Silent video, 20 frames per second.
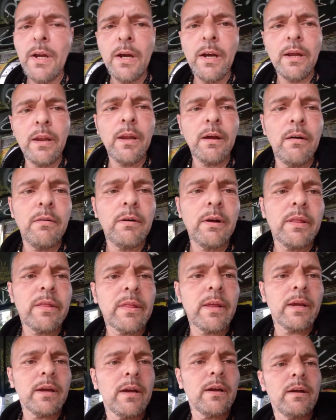and now I
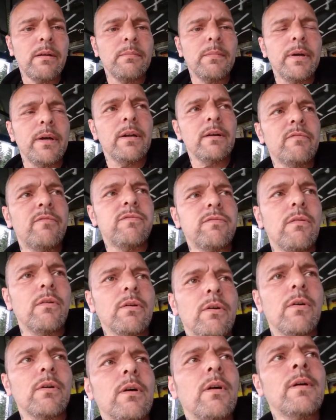think I made a
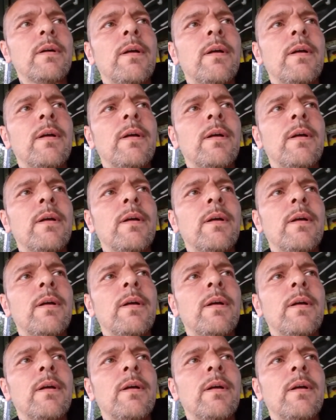flow